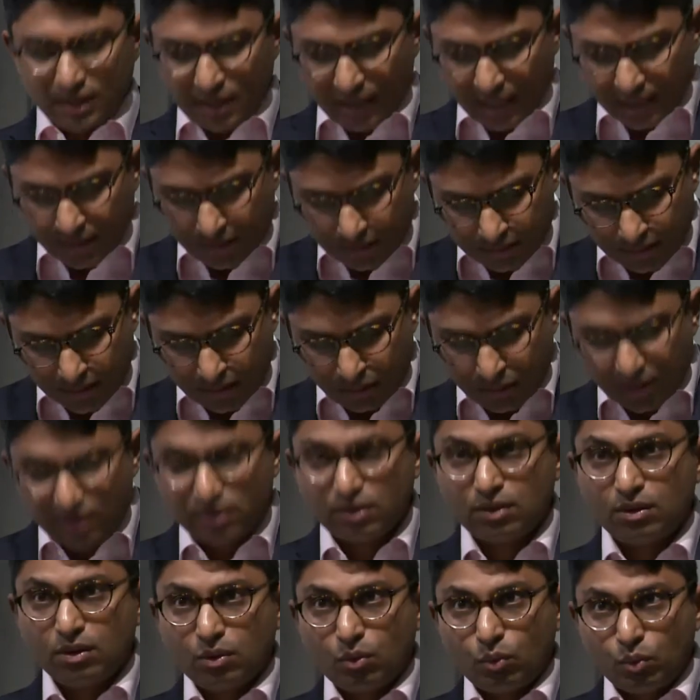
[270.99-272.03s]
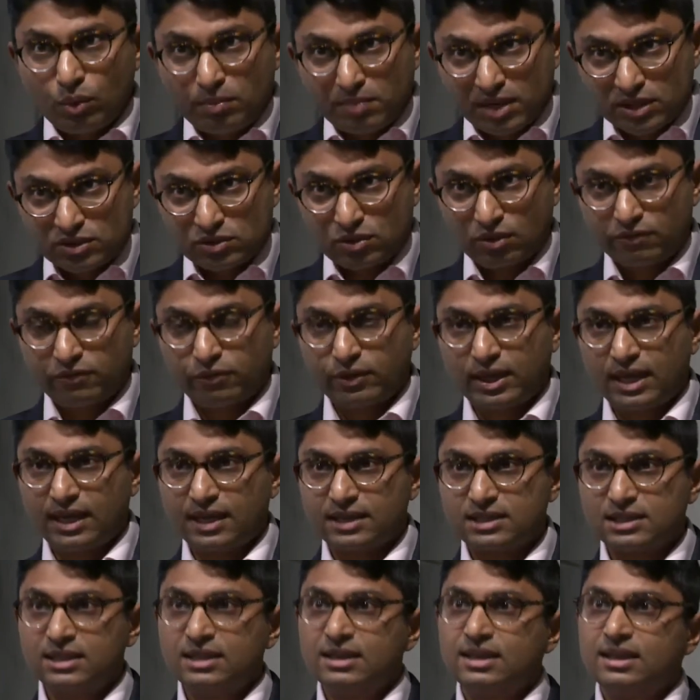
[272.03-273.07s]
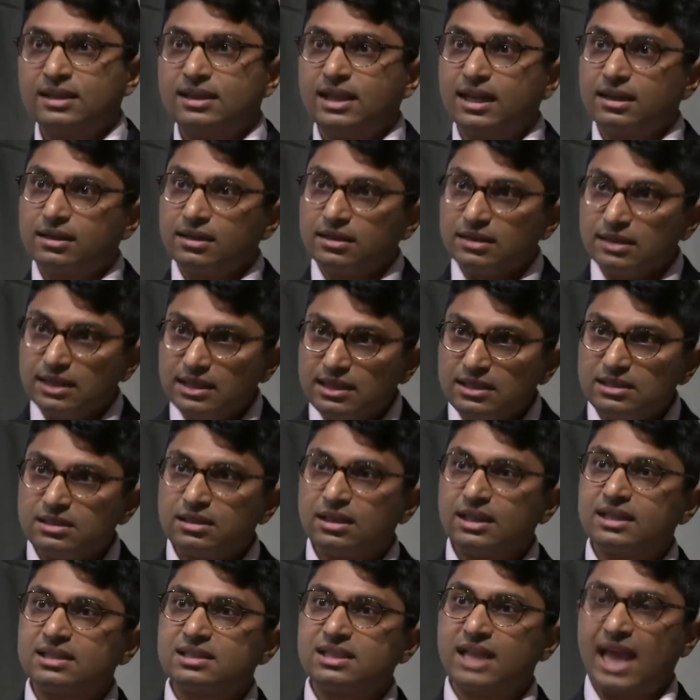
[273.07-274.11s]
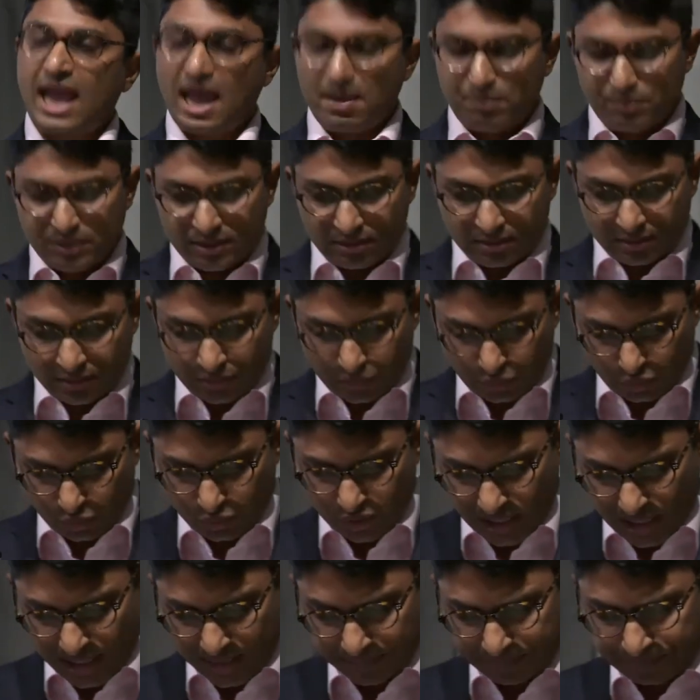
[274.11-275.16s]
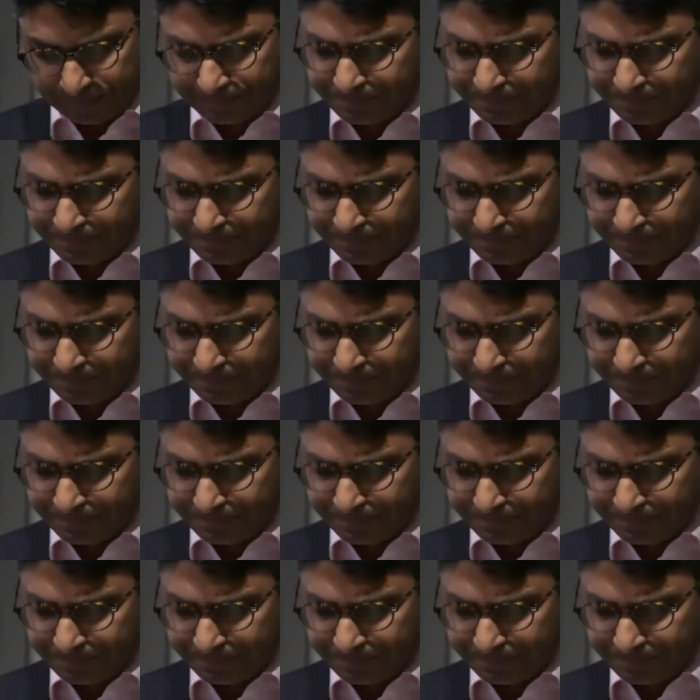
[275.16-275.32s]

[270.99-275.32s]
And I think we must not forget that these things happen through time.